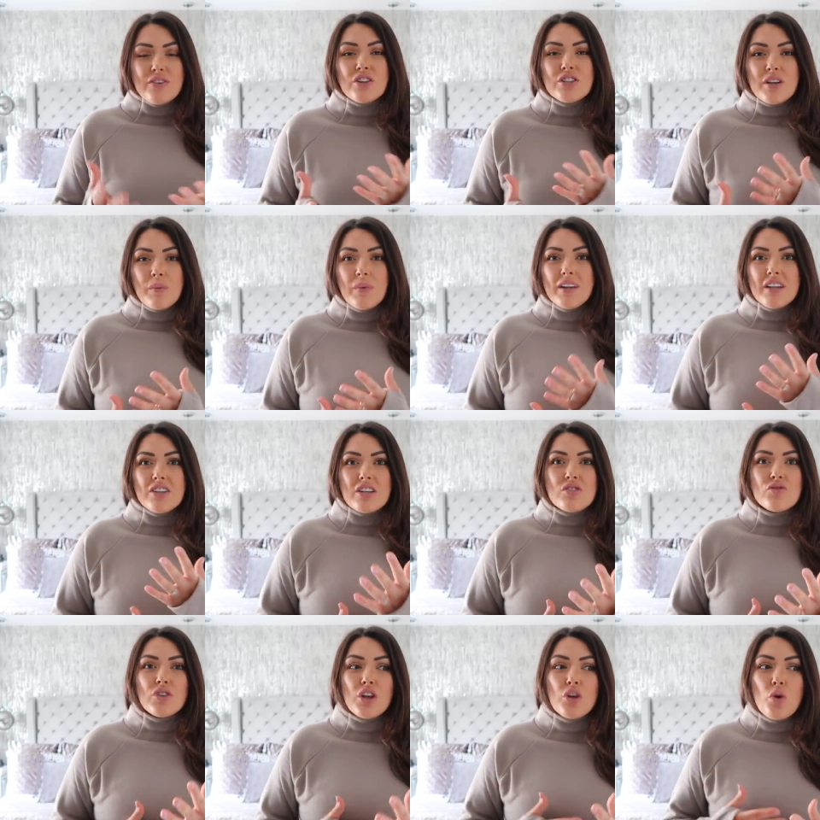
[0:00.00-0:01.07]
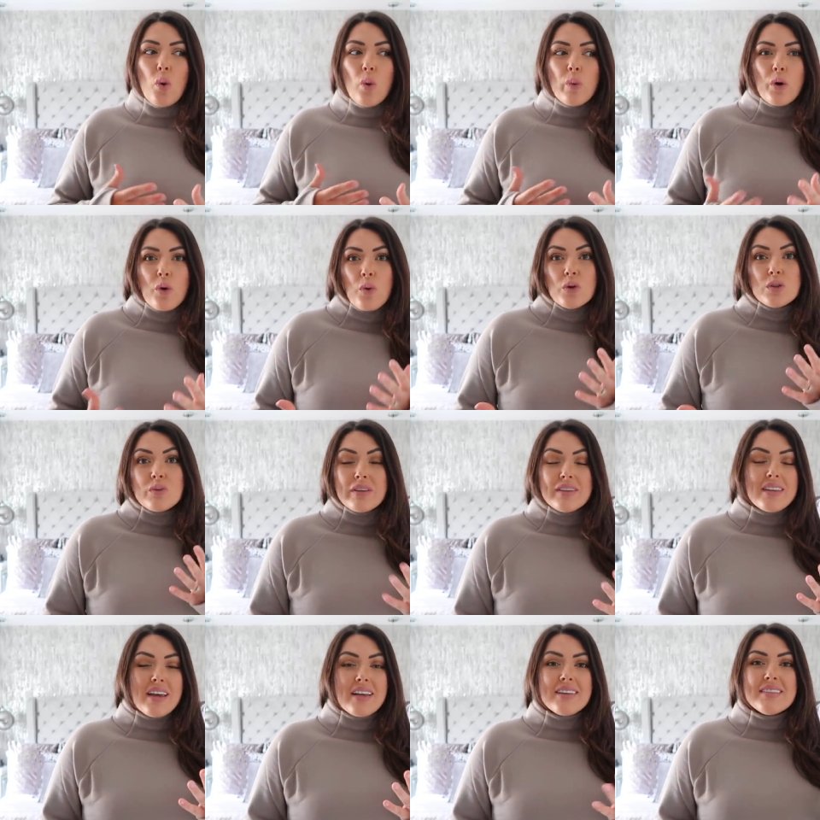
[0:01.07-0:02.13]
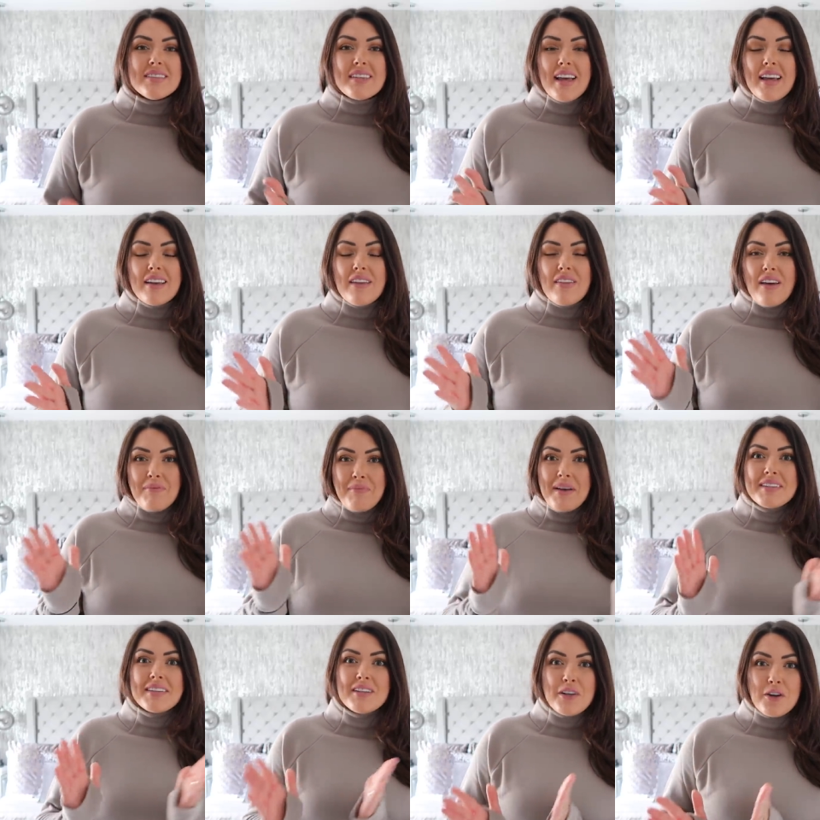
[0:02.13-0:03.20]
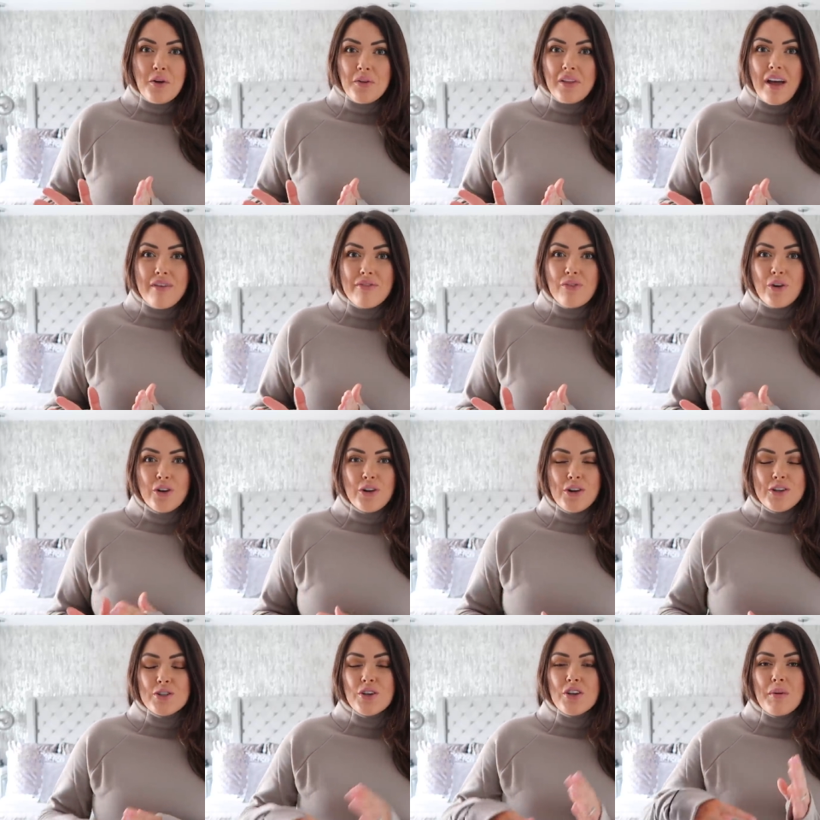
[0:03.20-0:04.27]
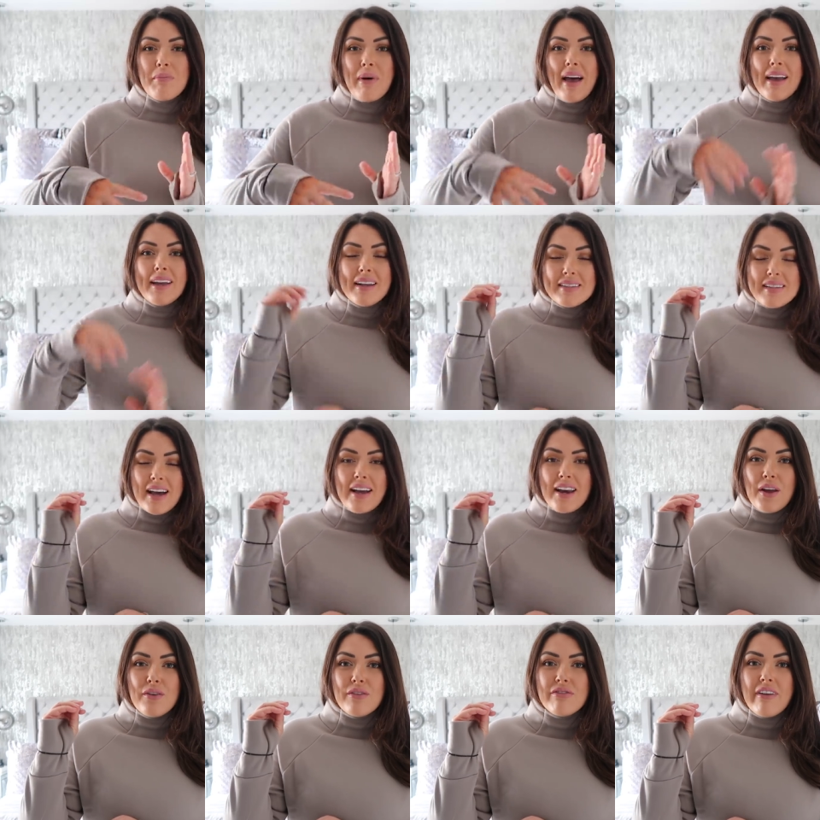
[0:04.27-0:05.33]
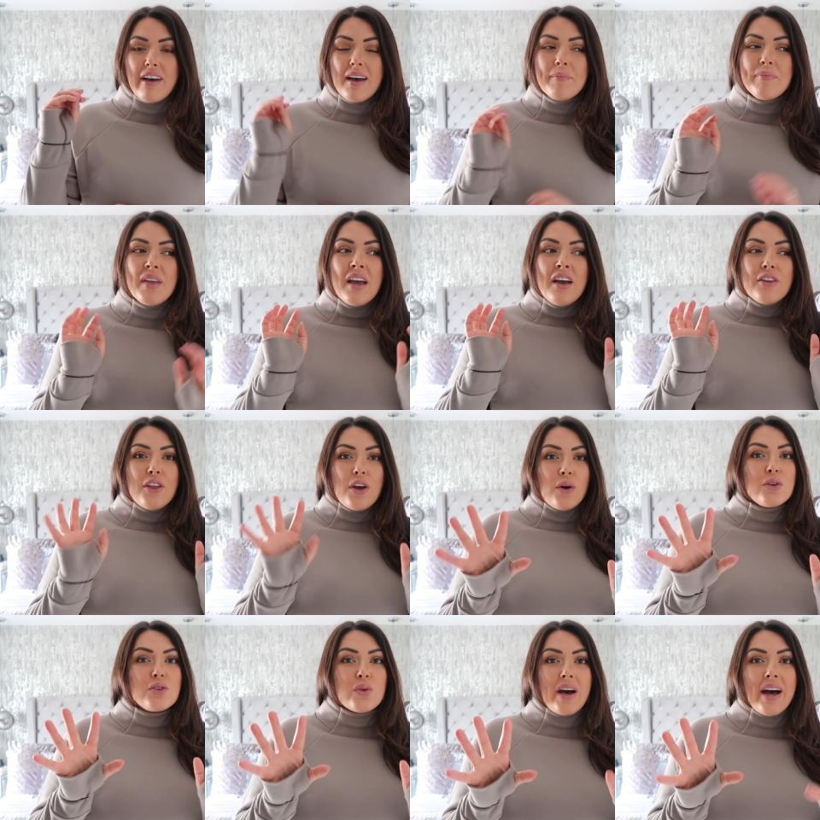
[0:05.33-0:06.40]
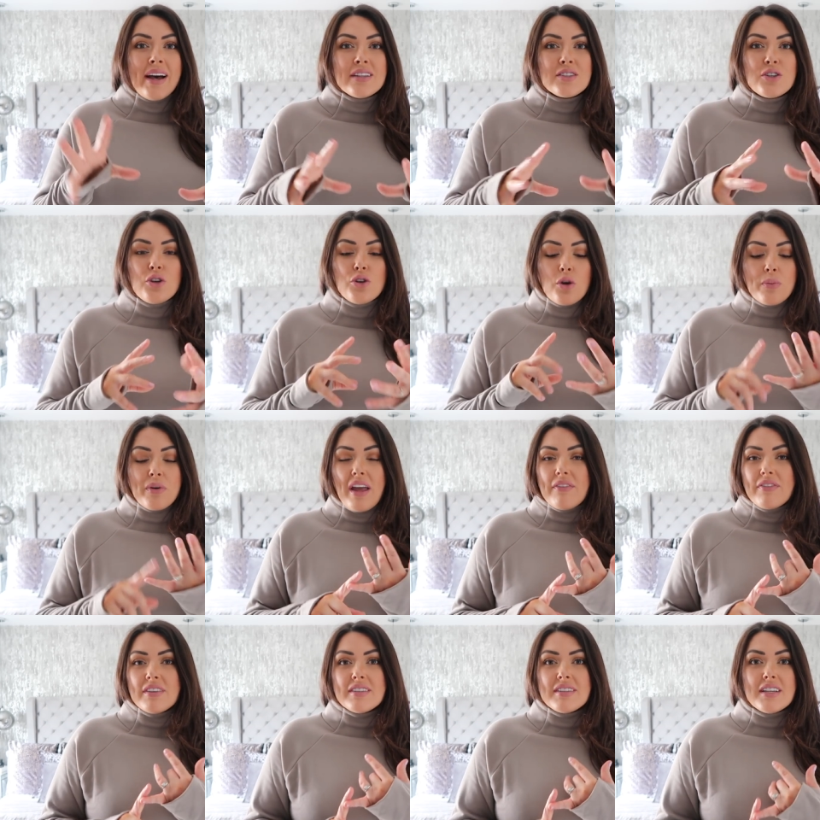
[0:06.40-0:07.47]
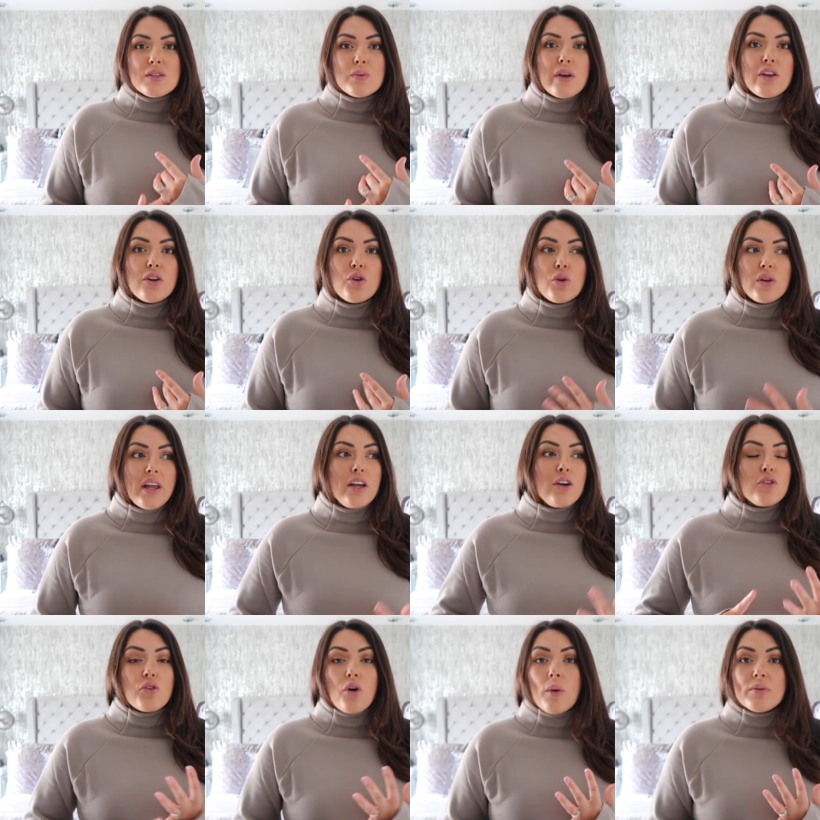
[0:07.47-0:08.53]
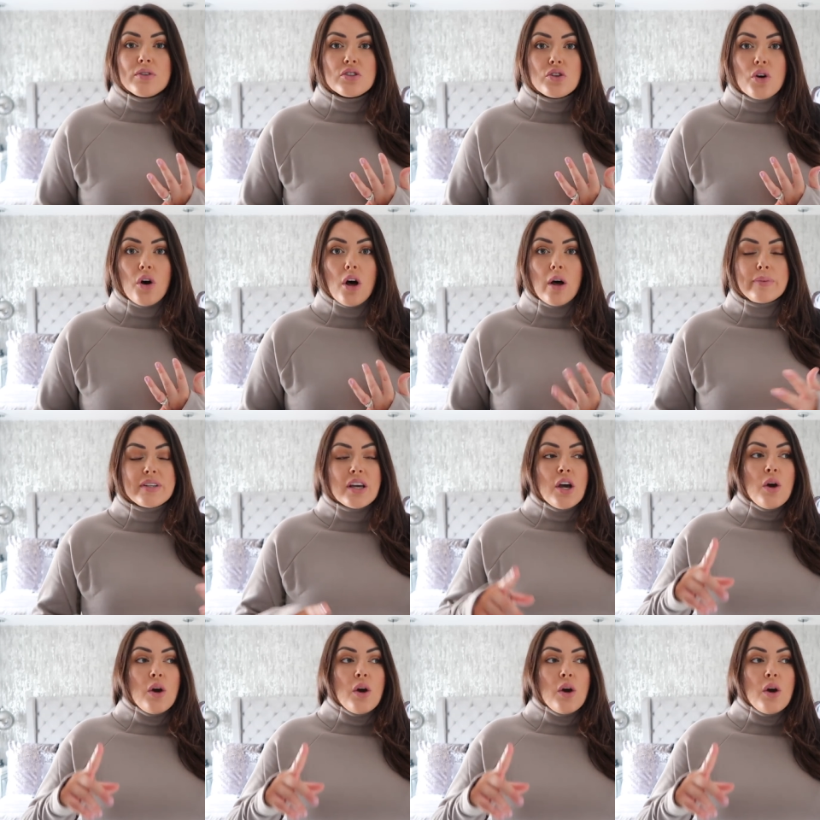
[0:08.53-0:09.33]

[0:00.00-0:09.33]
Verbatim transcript: if you're someone that doesn't really know what goes with things then they've basically done all that for you so you can buy an entire outfit they also ask you your preferences whether you like cropped tops